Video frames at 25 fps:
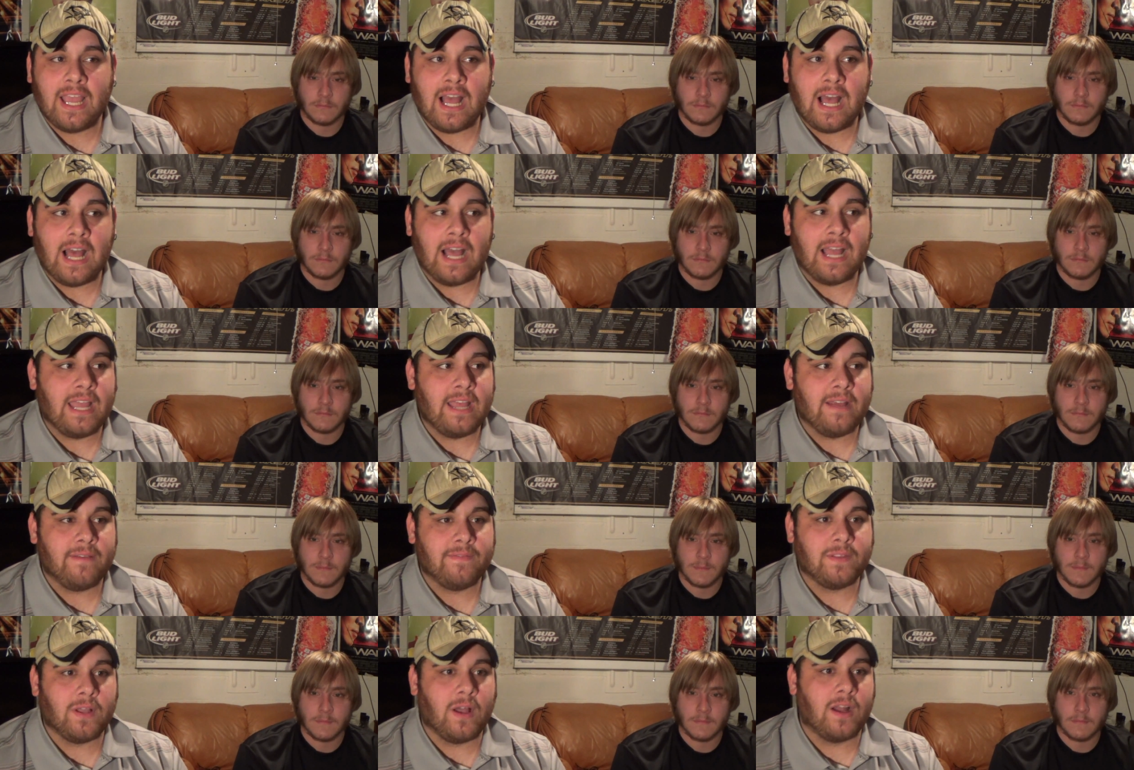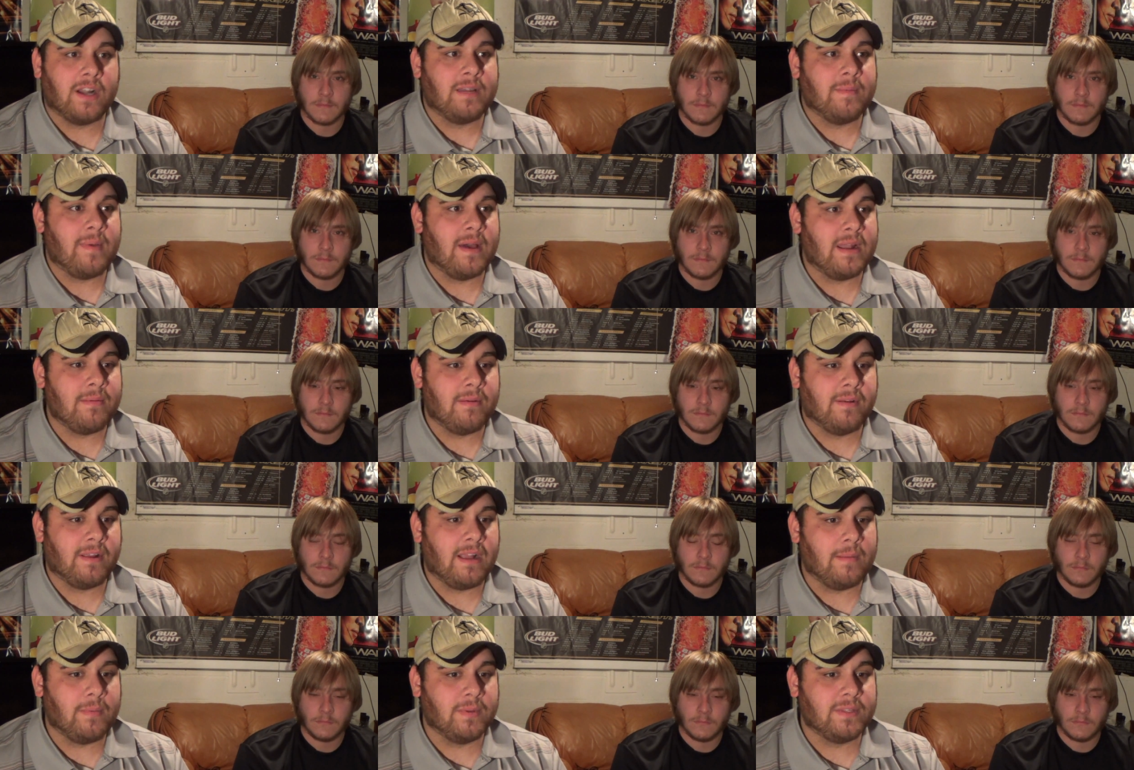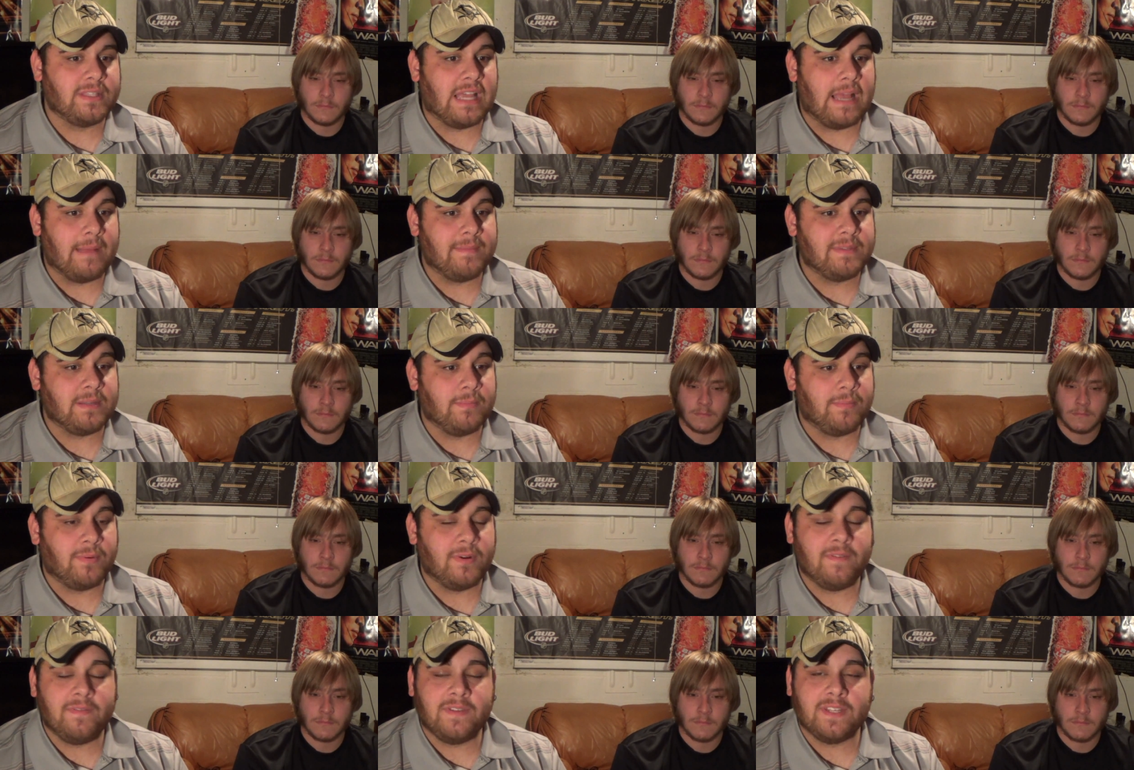Speaker 1: I have talked about him a couple times in
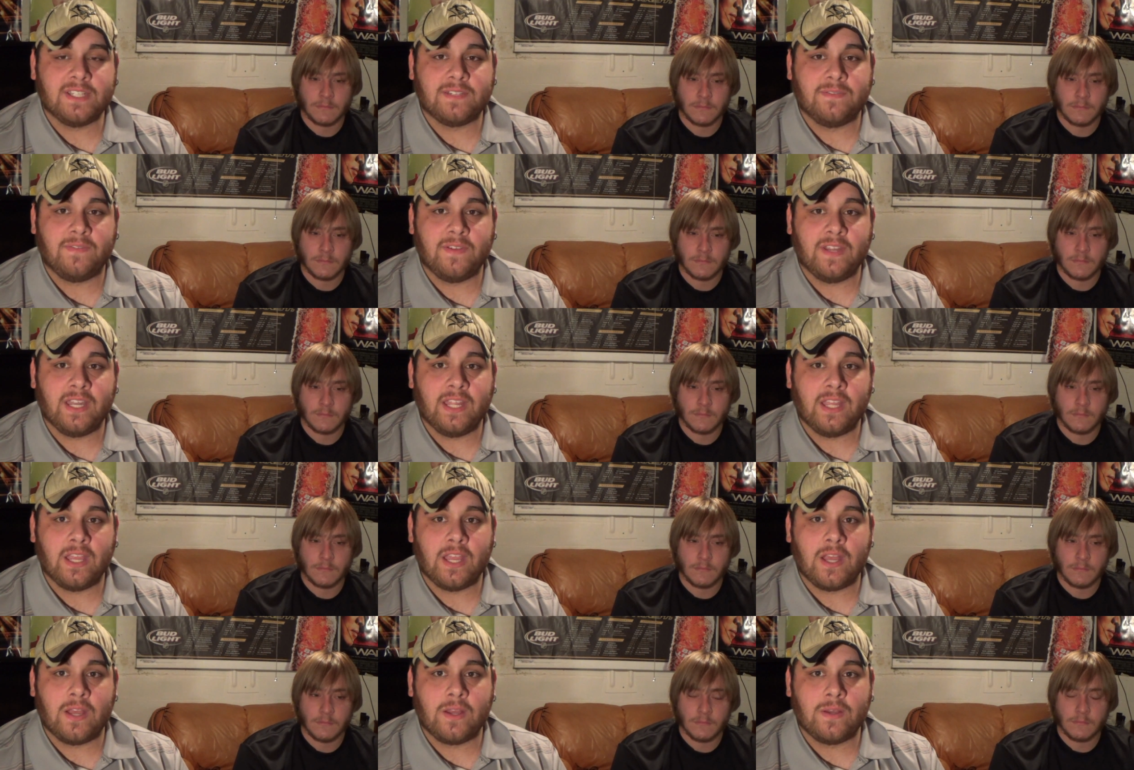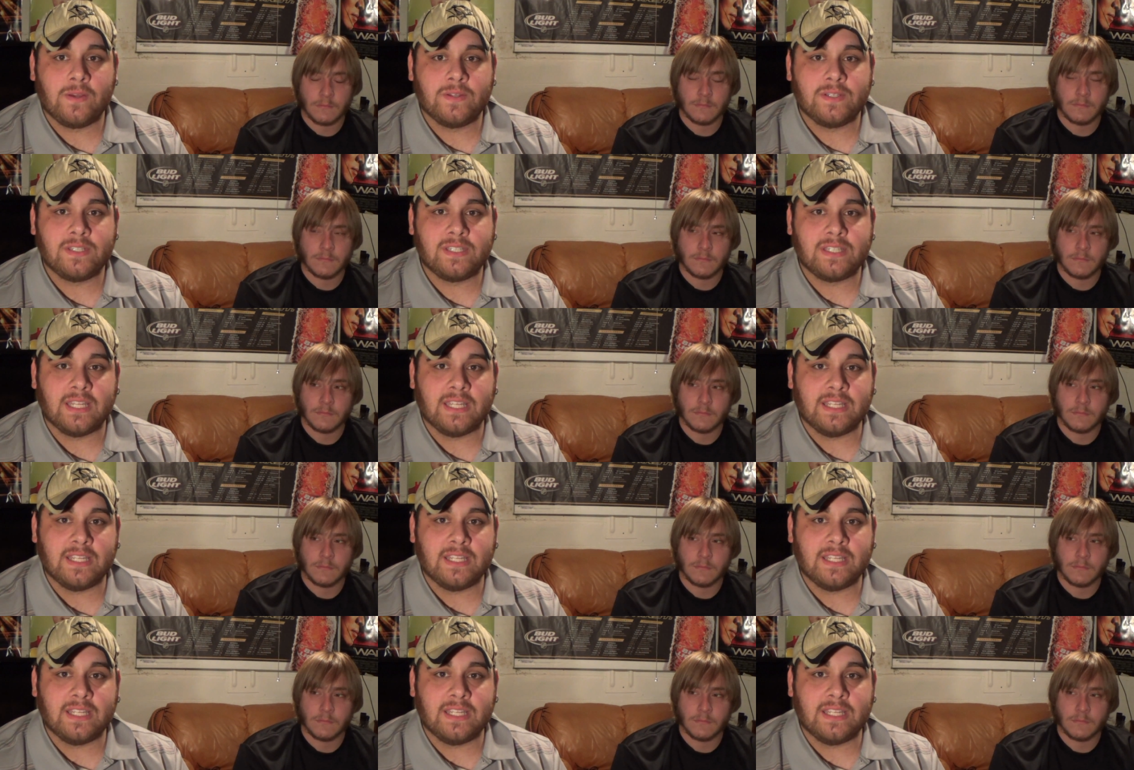previous videos.